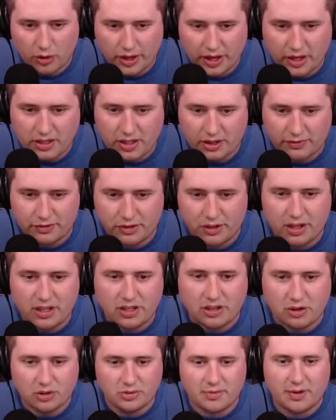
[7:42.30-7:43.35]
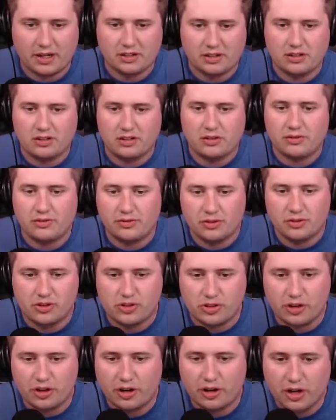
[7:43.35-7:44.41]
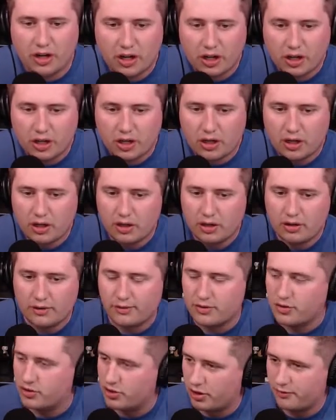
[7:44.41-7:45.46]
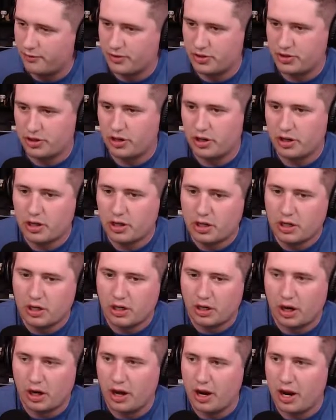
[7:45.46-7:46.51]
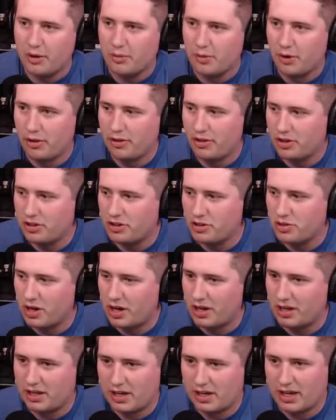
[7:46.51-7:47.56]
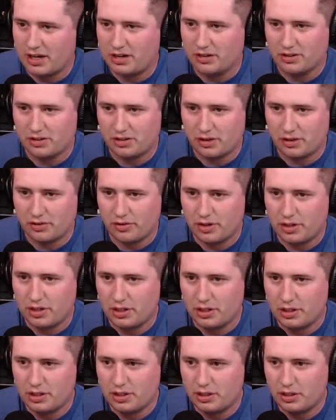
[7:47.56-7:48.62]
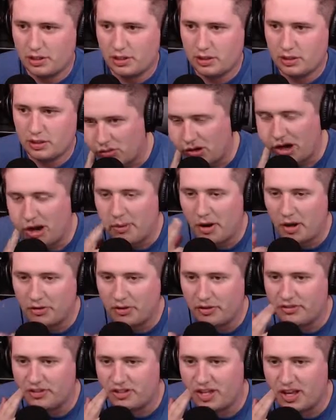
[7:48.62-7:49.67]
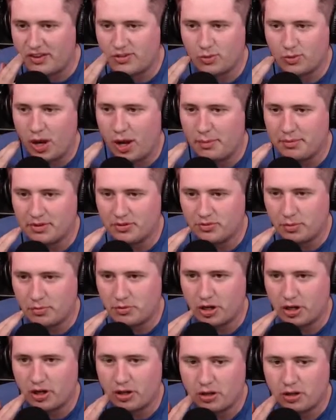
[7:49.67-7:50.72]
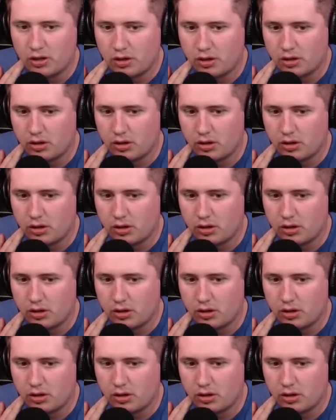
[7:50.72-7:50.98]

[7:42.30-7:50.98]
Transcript: Oh yeah, it definitely it knows magnitude for sure. For sure, for sure. Alright, well then you gotta get out of here, Slytherin. Wow, my only safe swap is Ripjaw.